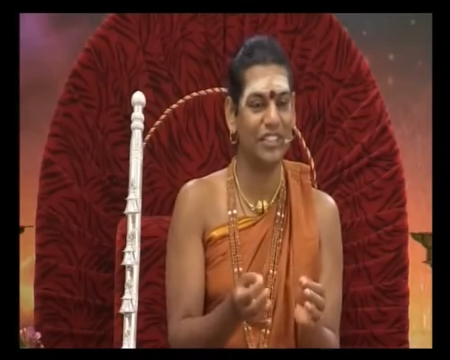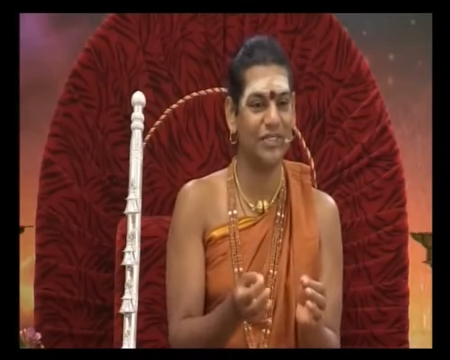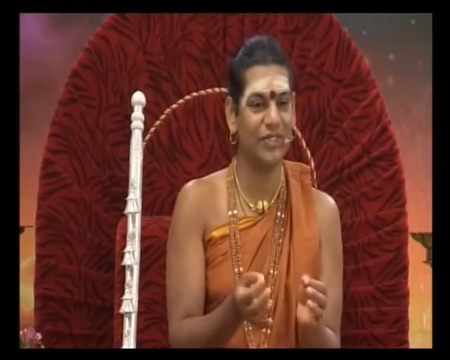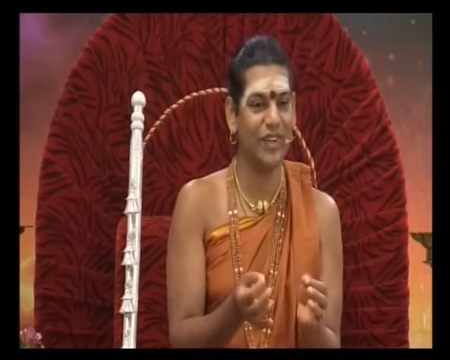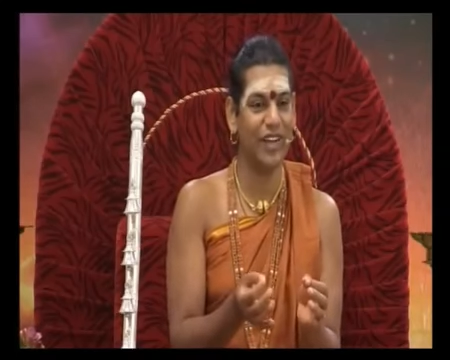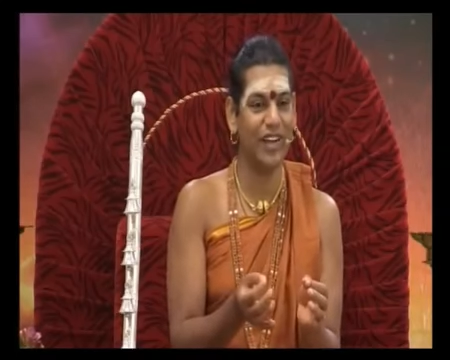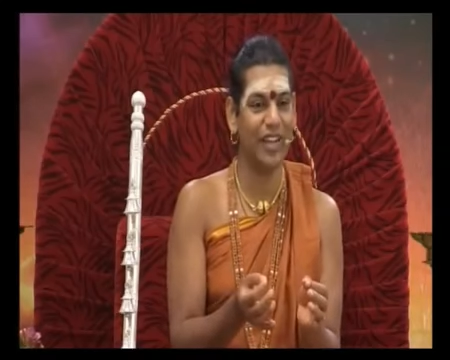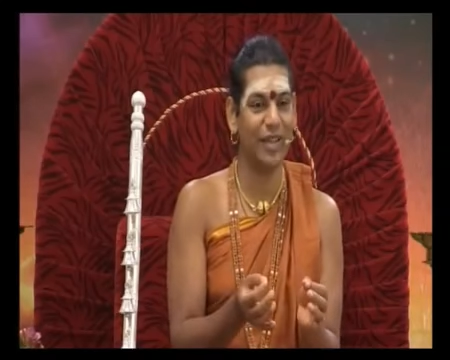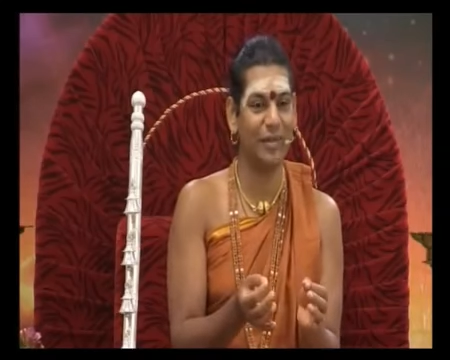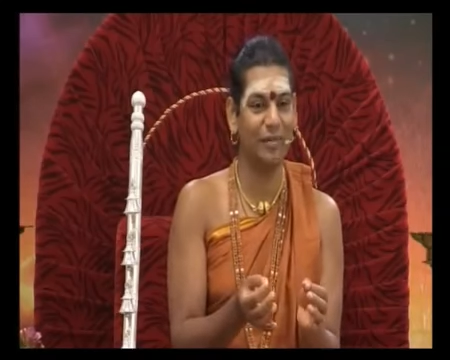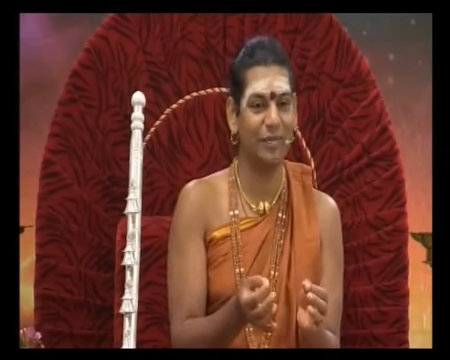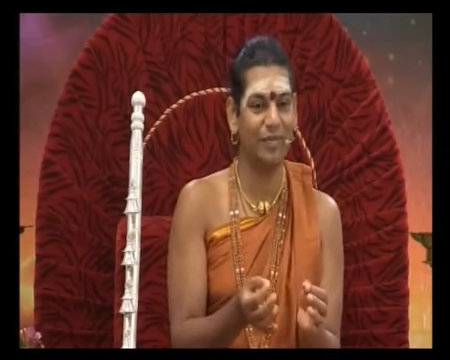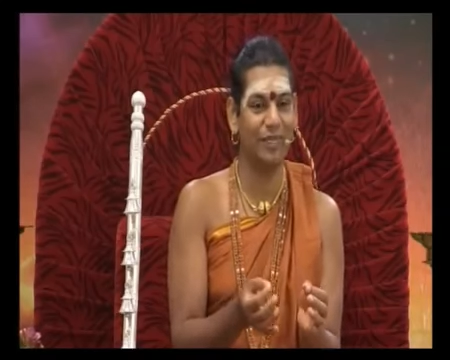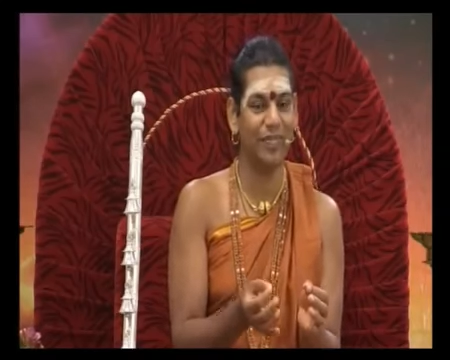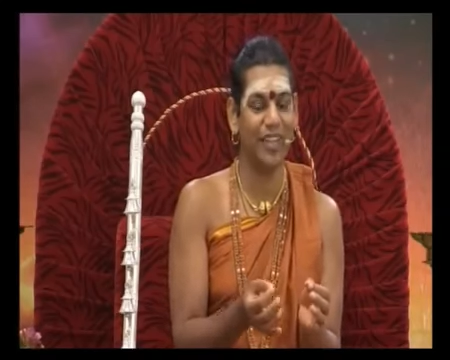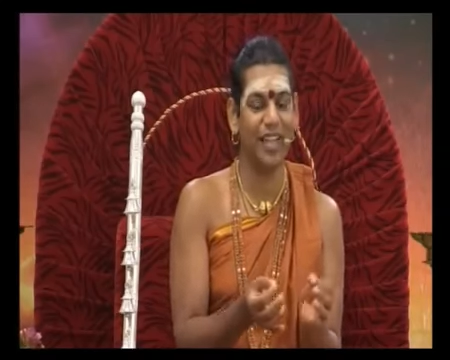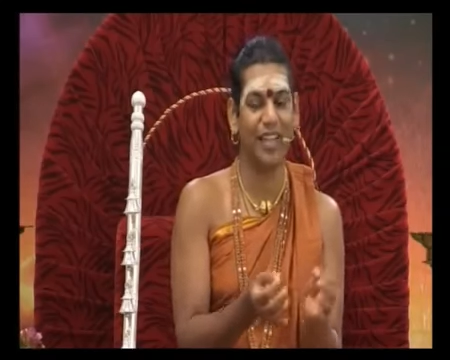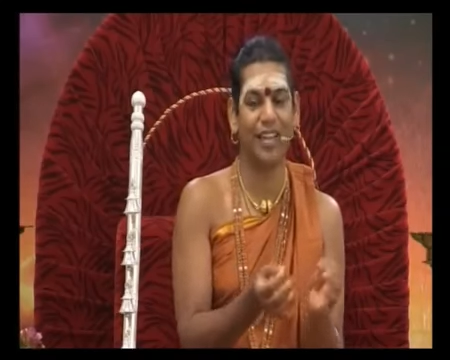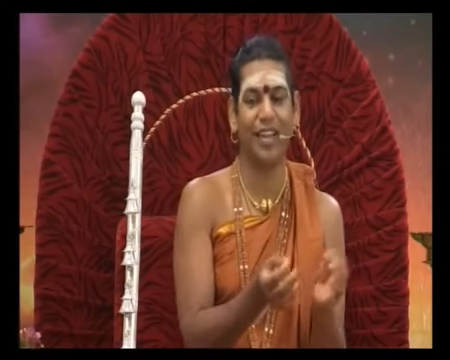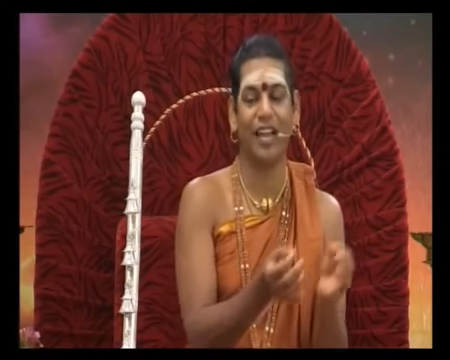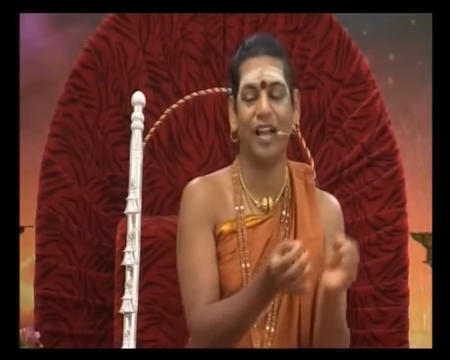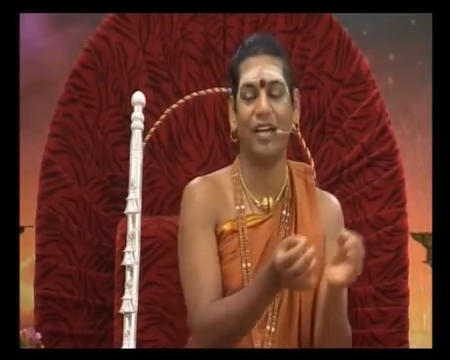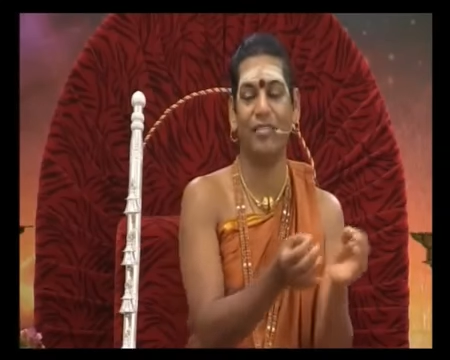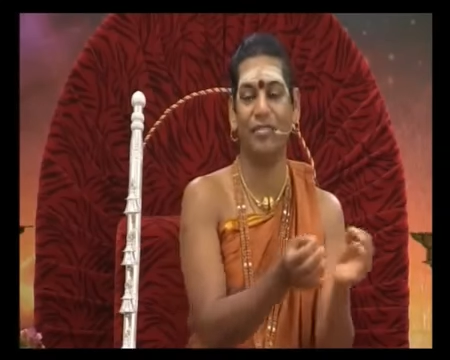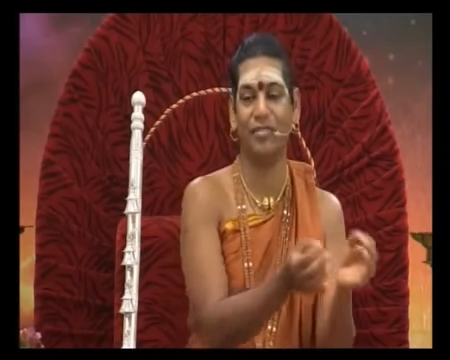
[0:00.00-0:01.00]
for him,
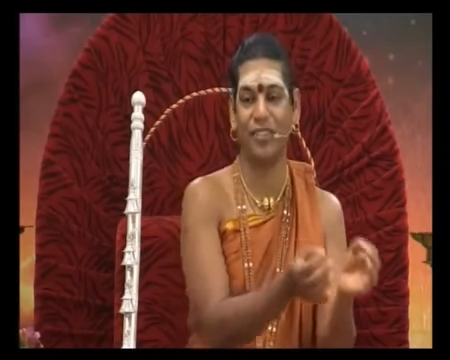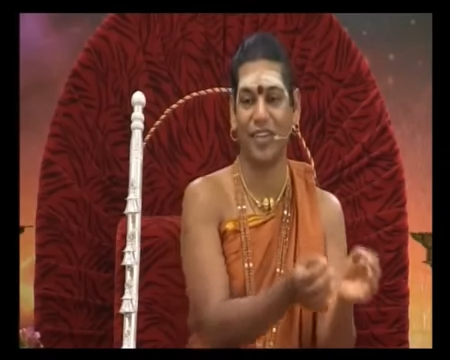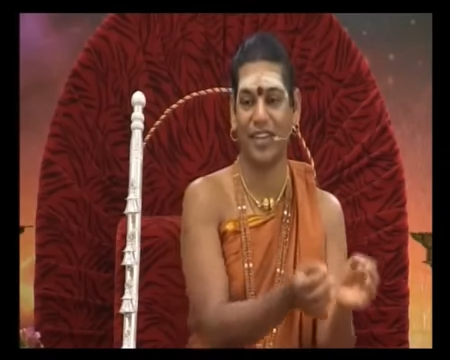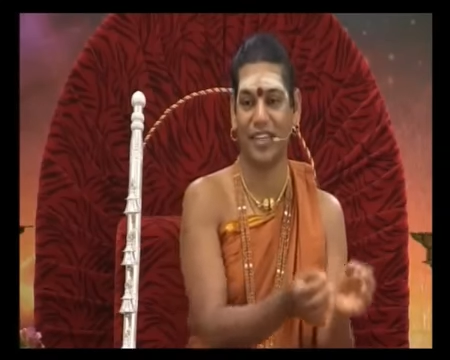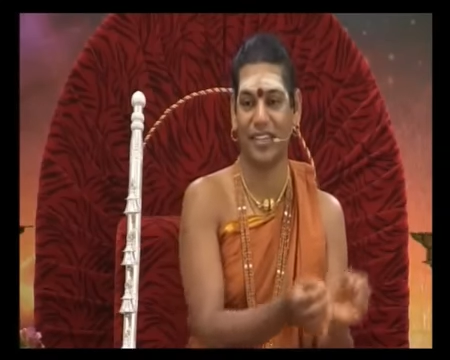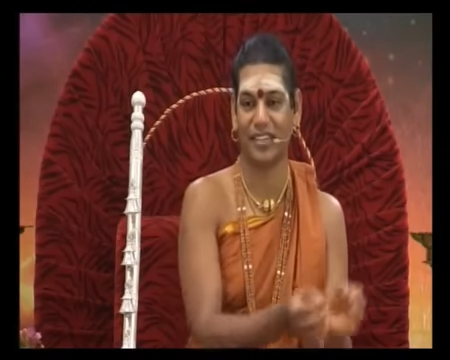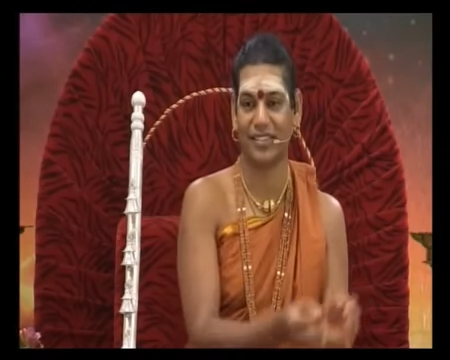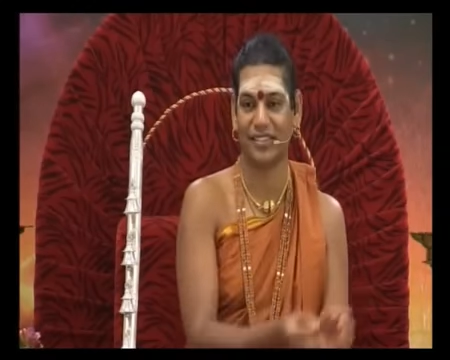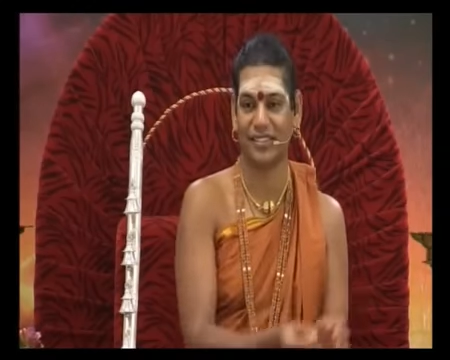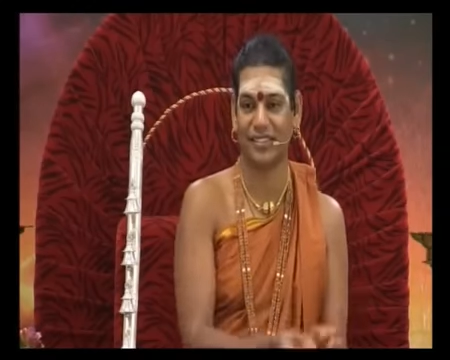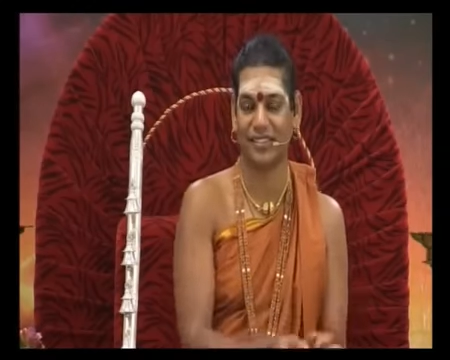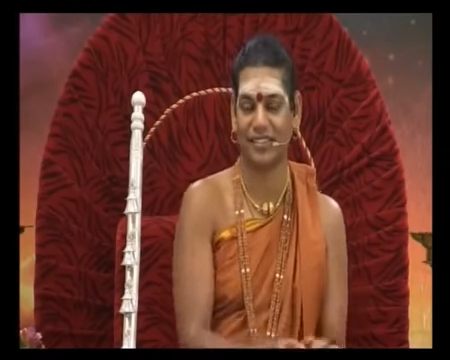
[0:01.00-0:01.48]
an offer.